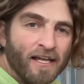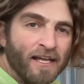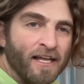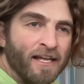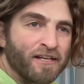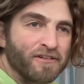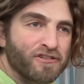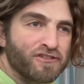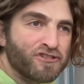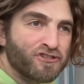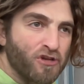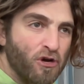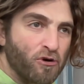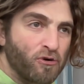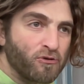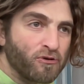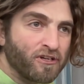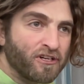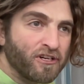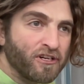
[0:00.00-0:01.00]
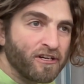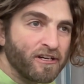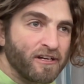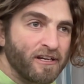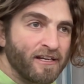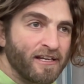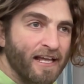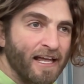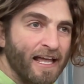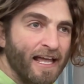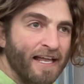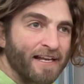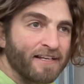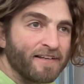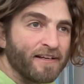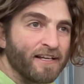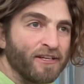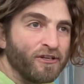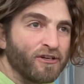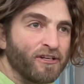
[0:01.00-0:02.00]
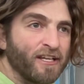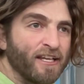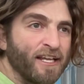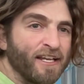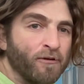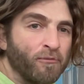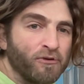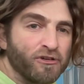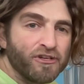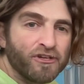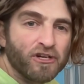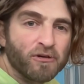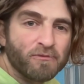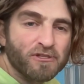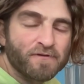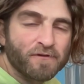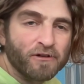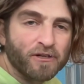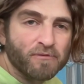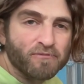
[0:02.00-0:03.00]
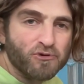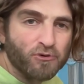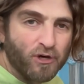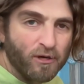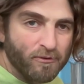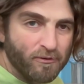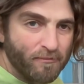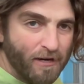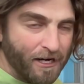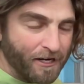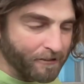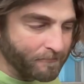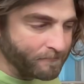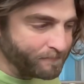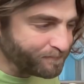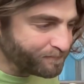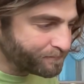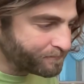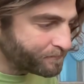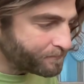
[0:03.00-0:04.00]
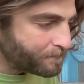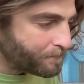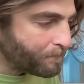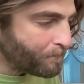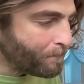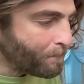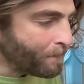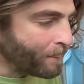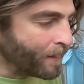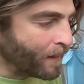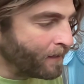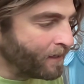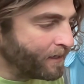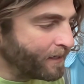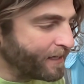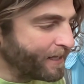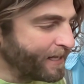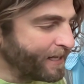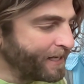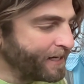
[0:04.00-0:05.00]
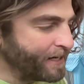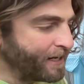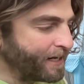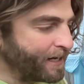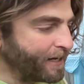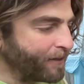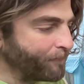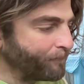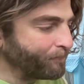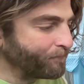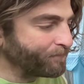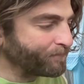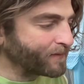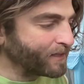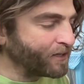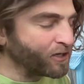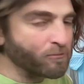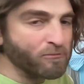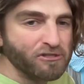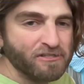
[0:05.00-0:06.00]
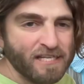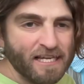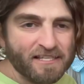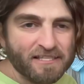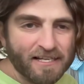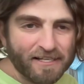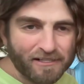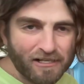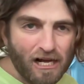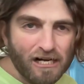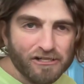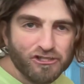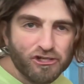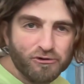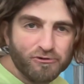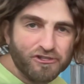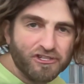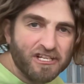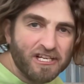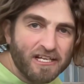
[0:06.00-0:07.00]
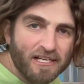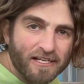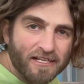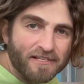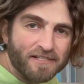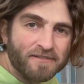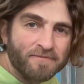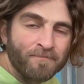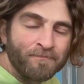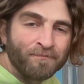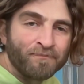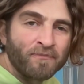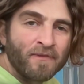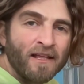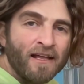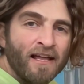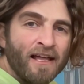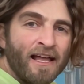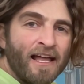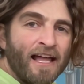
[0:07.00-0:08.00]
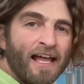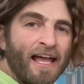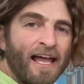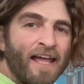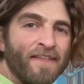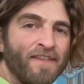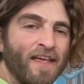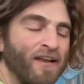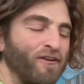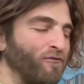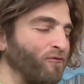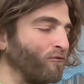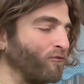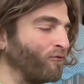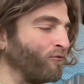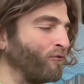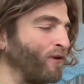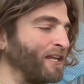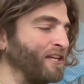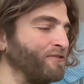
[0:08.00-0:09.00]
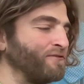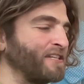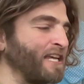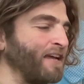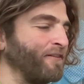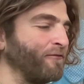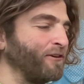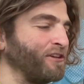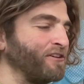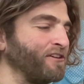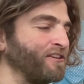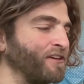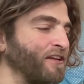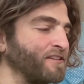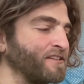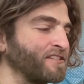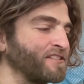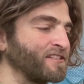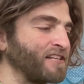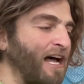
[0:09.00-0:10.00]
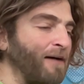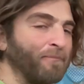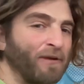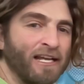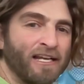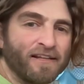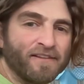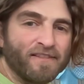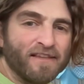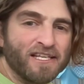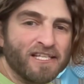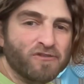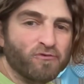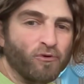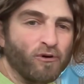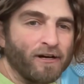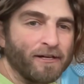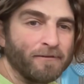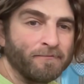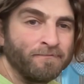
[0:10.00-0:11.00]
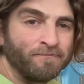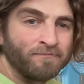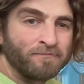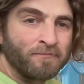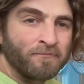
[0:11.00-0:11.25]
it is so good, and you can almost feel it absorbing better. It almost tastes like nacho cheese. And then when you stop eating this one,